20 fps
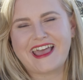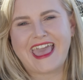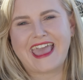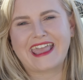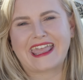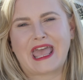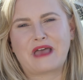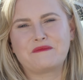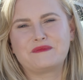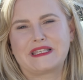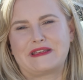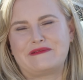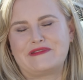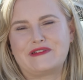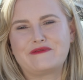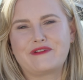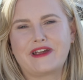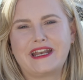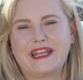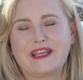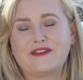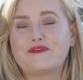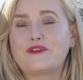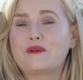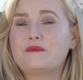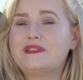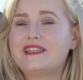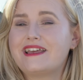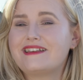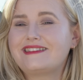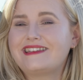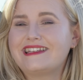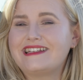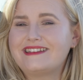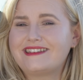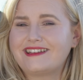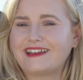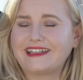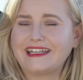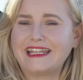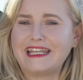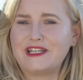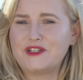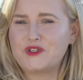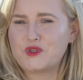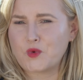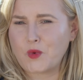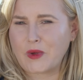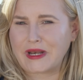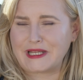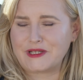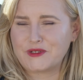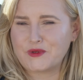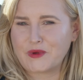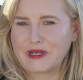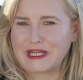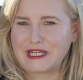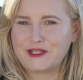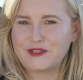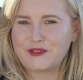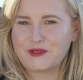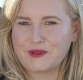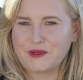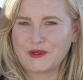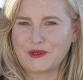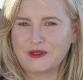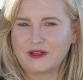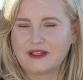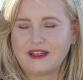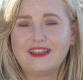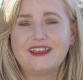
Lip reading: NCAP safety rating from testing done in 2022.